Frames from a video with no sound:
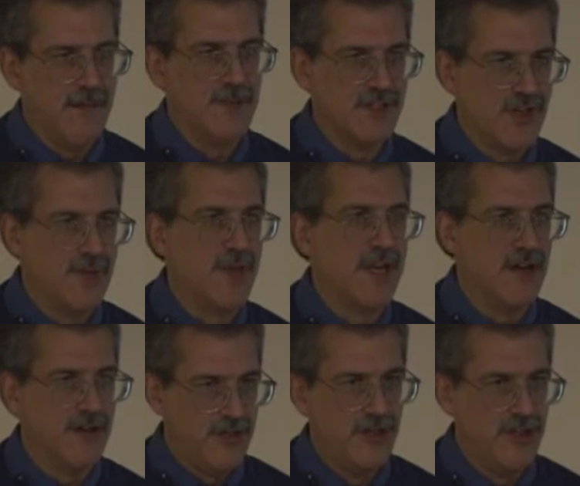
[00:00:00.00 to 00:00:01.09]
assuming
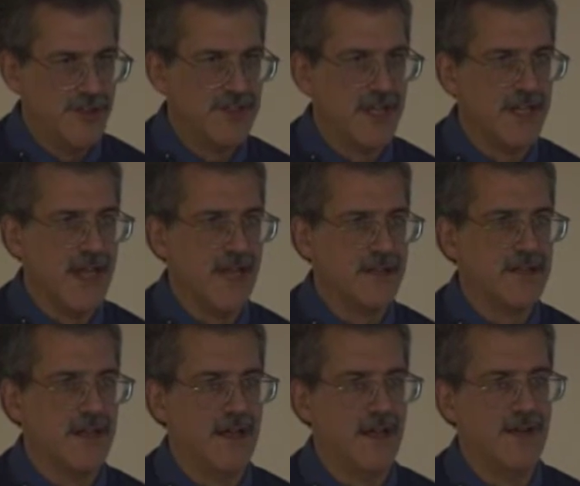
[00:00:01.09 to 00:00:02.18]
here you're using that
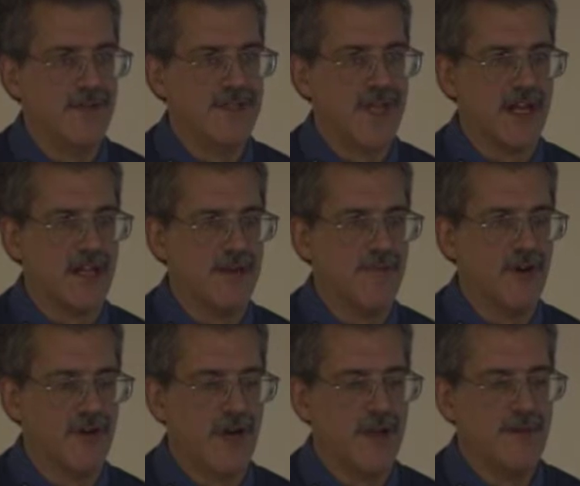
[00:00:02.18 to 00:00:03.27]
recycling
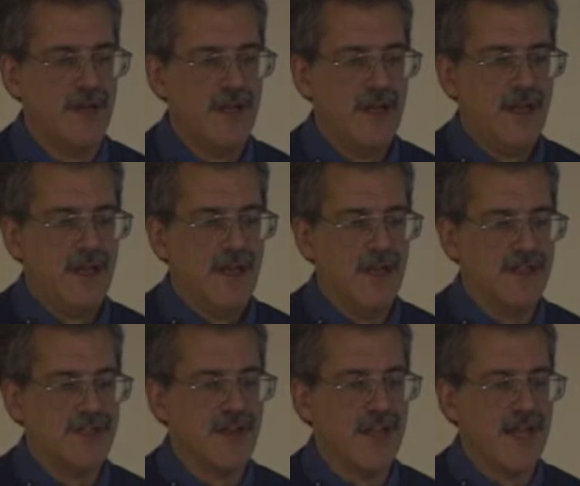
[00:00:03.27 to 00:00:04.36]
program,
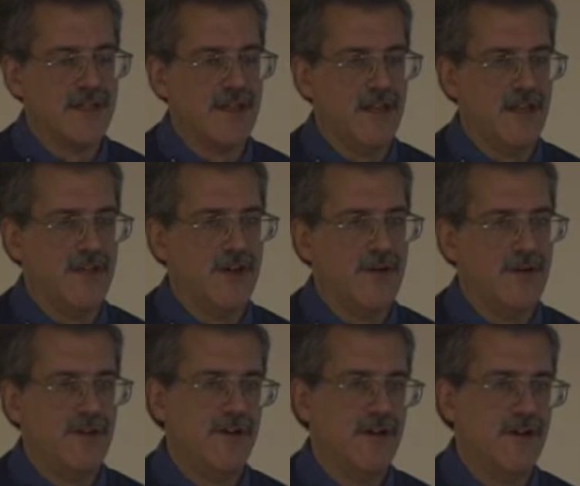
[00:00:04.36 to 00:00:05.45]
so that
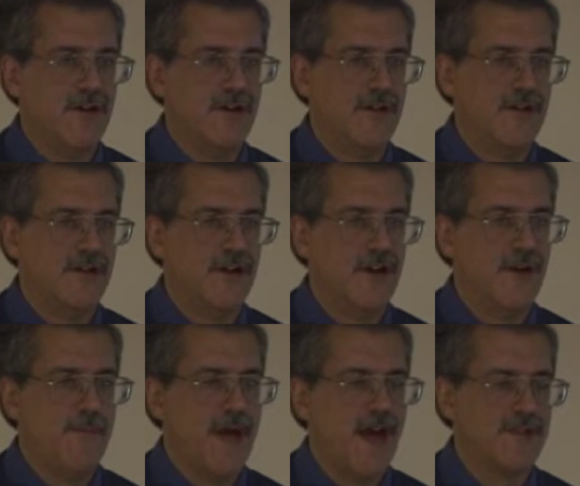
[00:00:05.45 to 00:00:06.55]
you're
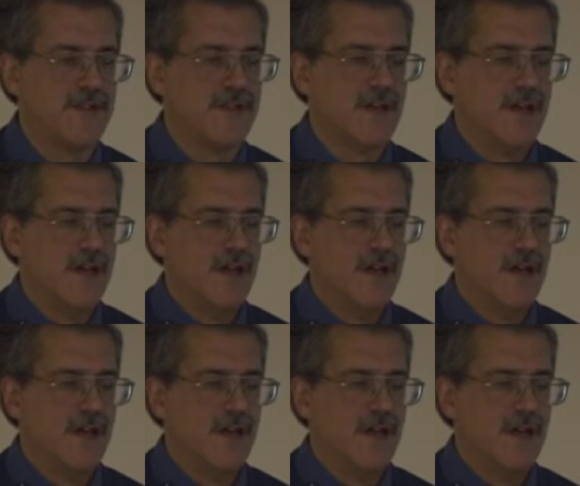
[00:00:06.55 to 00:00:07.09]
about